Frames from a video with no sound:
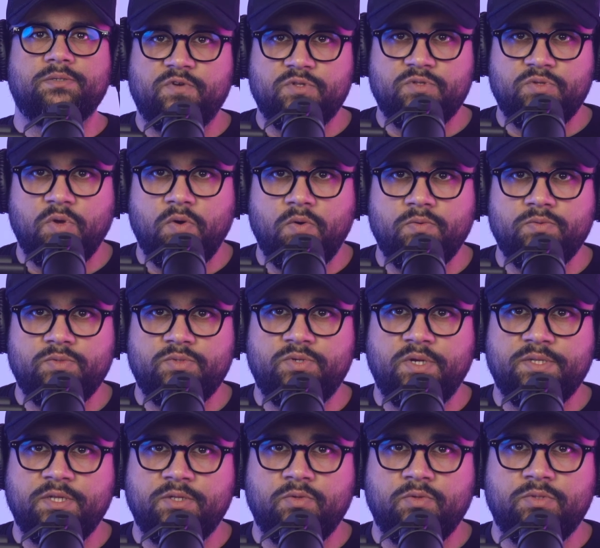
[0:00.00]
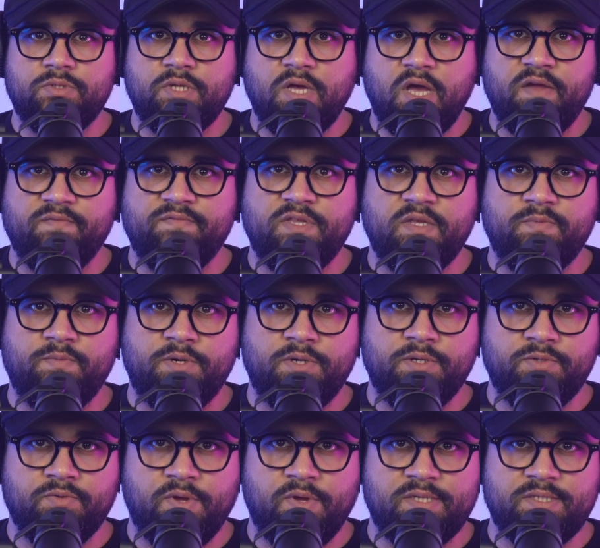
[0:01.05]
For those ready to dive deeper
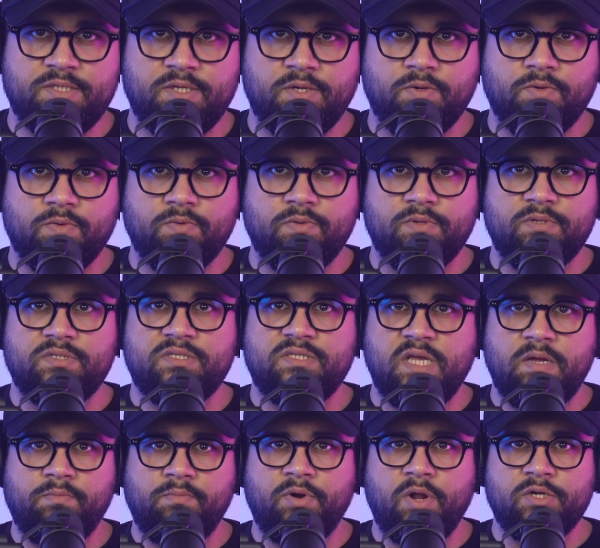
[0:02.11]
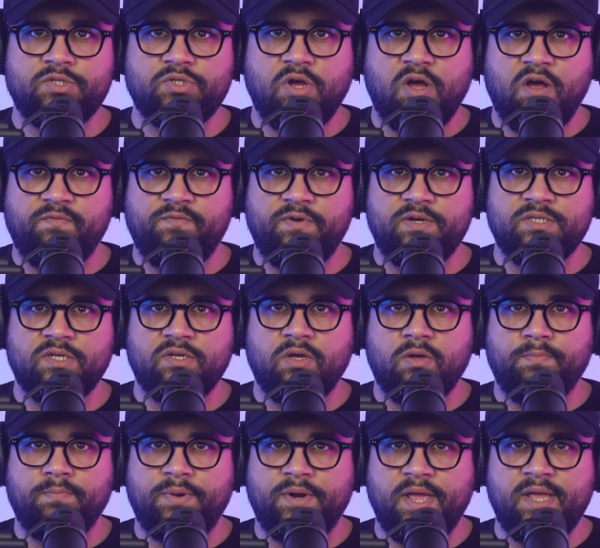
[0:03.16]
into SEO, Semrush offers a
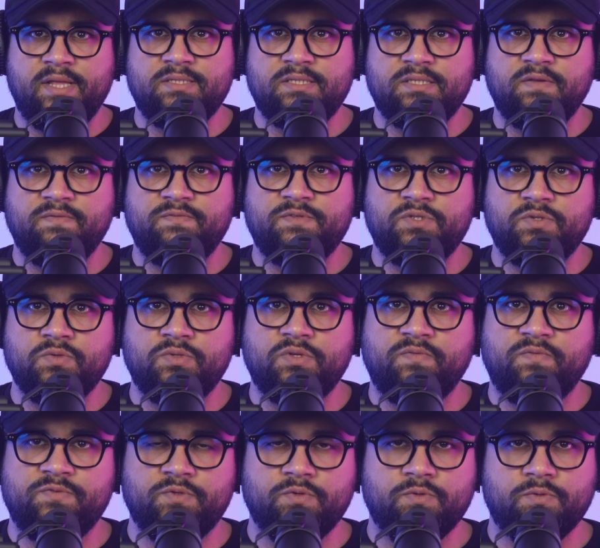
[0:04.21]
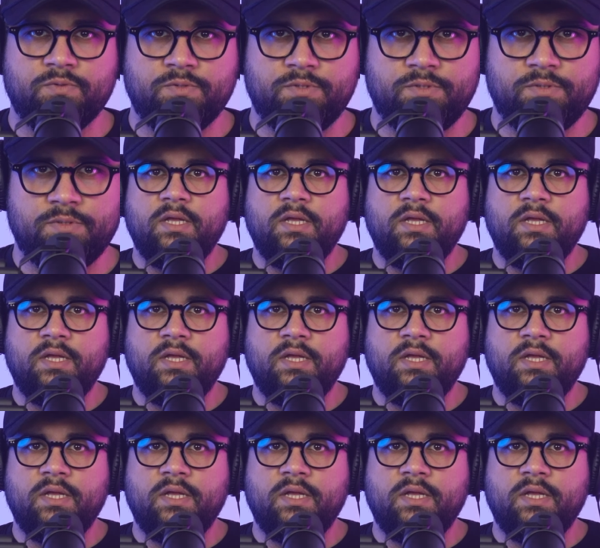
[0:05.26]
comprehensive suite of tools.